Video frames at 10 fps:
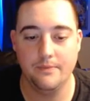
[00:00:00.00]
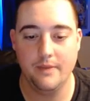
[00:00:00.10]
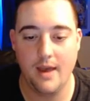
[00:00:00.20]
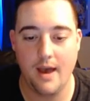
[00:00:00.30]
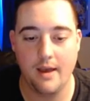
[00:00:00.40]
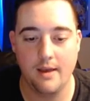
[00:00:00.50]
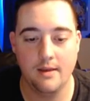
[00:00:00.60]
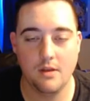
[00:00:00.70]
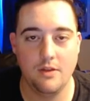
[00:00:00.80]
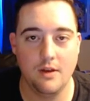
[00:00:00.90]
yeah.
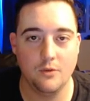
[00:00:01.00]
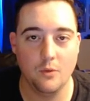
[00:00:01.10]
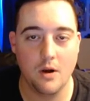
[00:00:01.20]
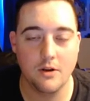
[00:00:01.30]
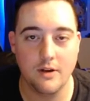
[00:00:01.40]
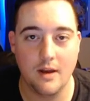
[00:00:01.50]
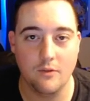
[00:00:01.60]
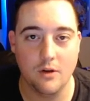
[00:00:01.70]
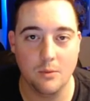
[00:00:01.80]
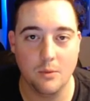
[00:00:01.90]
Thanks for watching. Have a
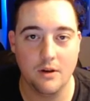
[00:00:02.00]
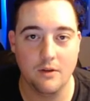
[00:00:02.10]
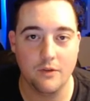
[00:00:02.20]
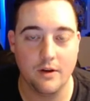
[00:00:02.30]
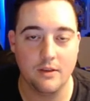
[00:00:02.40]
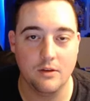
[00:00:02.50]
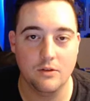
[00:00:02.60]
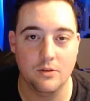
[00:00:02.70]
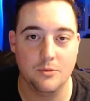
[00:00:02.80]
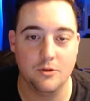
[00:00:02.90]
good one. Don't forget to
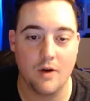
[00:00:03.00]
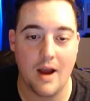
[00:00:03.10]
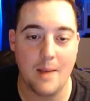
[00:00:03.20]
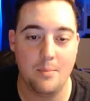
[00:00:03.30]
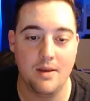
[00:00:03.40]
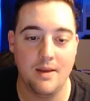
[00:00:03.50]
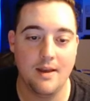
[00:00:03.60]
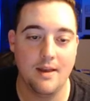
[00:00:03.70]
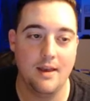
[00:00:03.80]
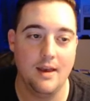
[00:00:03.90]
subscribe
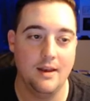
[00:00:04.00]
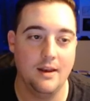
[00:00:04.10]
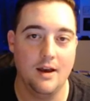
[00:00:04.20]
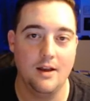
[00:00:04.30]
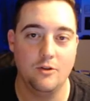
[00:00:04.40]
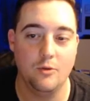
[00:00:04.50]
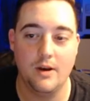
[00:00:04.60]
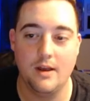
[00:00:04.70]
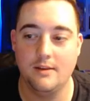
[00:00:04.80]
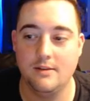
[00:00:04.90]
and join
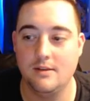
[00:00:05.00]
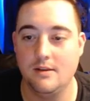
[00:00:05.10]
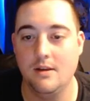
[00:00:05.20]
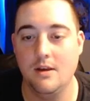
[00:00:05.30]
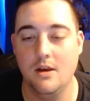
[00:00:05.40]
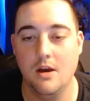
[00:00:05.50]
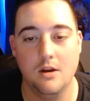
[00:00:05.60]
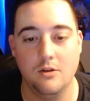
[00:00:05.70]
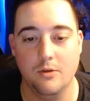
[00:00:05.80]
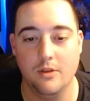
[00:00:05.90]
us.
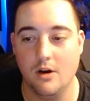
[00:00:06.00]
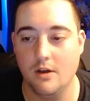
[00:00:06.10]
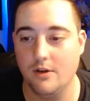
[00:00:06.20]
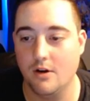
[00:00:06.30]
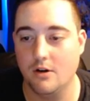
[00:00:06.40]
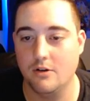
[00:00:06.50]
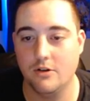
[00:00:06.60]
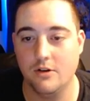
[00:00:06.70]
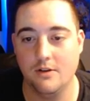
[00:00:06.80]
Join the Gothic Arch